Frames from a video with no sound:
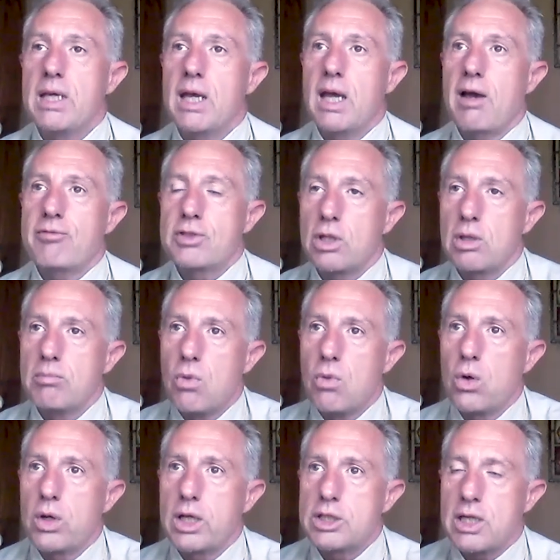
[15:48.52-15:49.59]
me after the
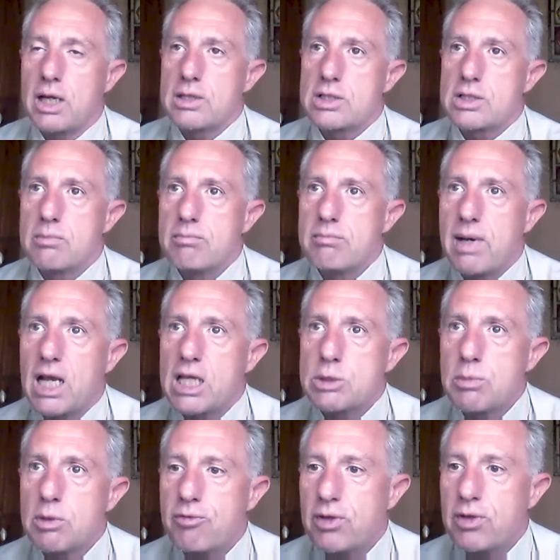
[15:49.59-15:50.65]
mortgage and some
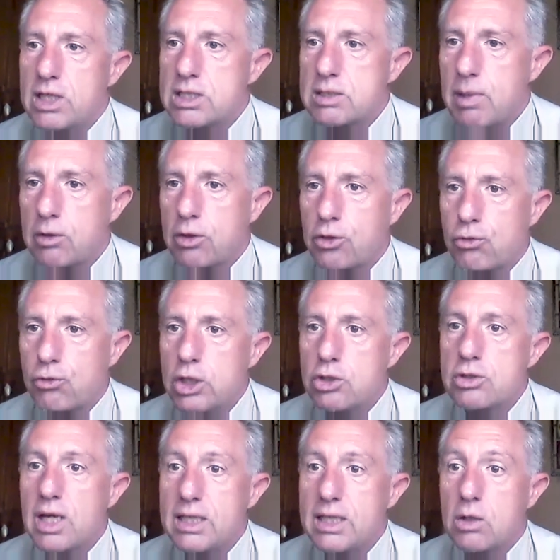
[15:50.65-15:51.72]
management fees, about three
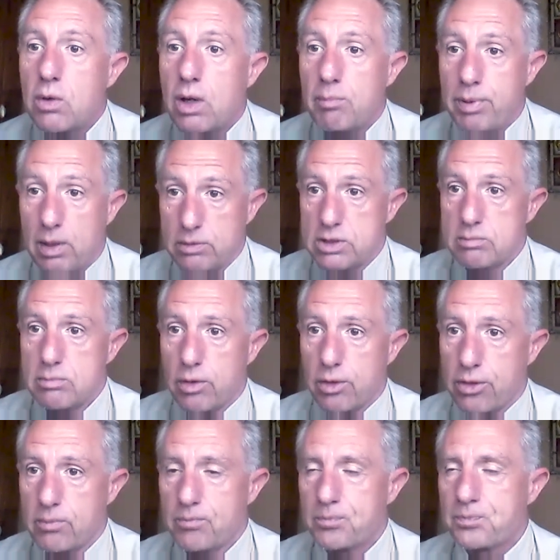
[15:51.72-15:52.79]
hundred and eighty pounds a
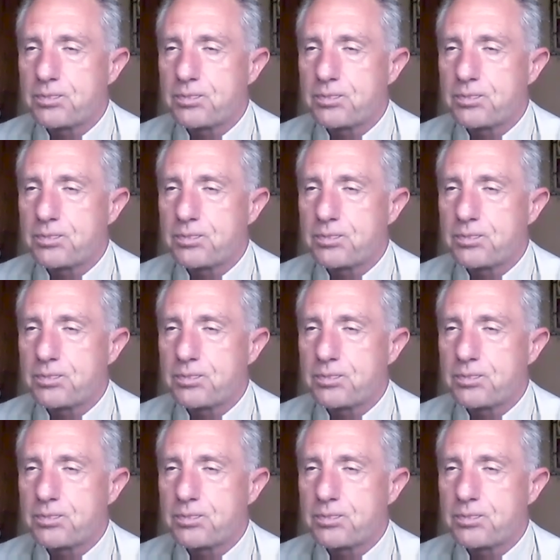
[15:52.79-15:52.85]
month.